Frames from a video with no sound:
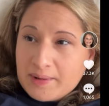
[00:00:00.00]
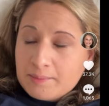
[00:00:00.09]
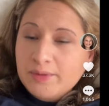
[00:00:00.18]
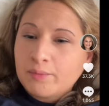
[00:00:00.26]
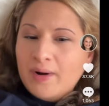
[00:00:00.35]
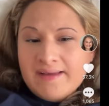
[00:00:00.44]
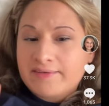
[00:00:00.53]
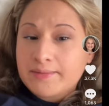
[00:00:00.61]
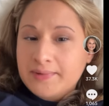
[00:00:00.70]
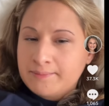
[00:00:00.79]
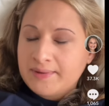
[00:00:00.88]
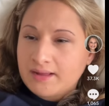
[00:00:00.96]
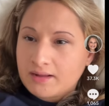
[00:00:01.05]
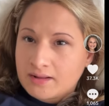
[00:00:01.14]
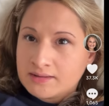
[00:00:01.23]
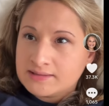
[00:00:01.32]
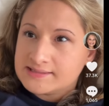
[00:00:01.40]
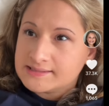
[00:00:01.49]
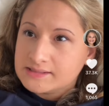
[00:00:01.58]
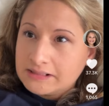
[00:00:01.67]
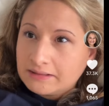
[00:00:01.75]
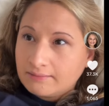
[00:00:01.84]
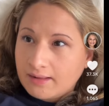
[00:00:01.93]
I want people to wave at me
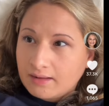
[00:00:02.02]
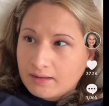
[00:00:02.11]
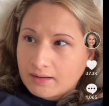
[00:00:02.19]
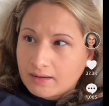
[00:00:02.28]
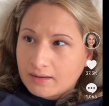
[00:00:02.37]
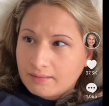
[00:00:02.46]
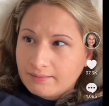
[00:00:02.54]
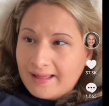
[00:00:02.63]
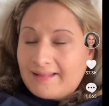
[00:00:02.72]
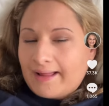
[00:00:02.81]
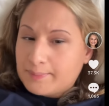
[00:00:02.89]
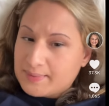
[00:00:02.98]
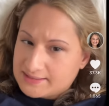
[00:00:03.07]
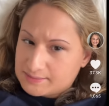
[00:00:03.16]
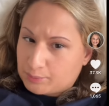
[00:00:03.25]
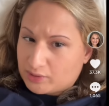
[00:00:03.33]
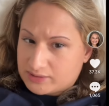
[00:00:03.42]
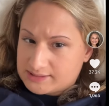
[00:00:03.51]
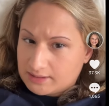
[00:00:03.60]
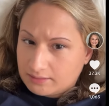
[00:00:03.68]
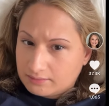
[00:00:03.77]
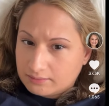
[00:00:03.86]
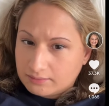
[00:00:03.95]
because, like, they like me as a
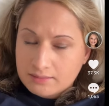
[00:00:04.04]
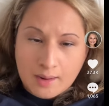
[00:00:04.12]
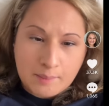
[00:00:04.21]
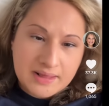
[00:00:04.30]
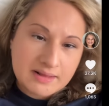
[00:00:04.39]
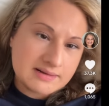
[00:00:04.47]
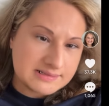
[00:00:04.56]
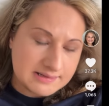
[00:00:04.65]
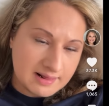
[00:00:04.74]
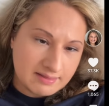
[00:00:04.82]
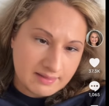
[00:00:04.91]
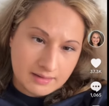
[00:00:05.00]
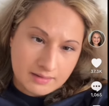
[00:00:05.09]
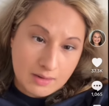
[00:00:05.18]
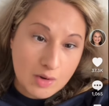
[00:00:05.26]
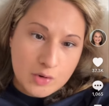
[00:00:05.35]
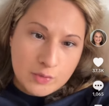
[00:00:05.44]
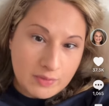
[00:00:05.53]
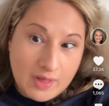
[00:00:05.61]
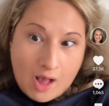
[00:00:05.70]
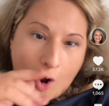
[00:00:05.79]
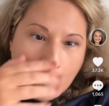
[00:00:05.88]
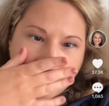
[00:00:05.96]
person, not because they think,
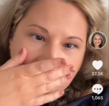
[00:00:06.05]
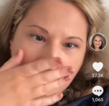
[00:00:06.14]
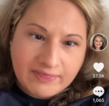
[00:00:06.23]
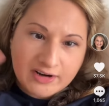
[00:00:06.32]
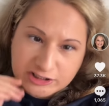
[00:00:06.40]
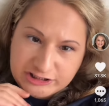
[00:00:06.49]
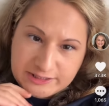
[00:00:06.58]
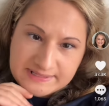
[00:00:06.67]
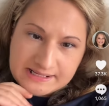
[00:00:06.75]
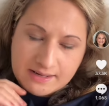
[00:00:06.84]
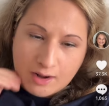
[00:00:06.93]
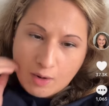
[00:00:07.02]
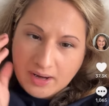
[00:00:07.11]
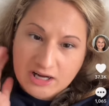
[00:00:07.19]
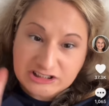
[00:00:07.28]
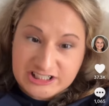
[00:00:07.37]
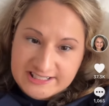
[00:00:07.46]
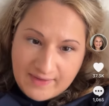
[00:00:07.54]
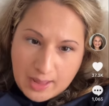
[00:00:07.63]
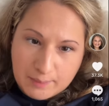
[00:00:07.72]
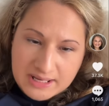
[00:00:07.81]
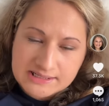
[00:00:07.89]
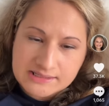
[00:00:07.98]
oh my God, there's Gypsy. Oh my gosh,
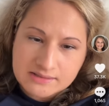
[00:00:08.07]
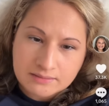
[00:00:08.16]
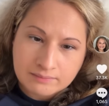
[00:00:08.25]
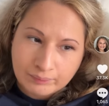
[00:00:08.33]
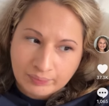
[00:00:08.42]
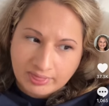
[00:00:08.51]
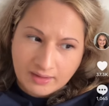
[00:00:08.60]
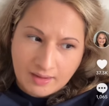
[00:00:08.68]
she's famous.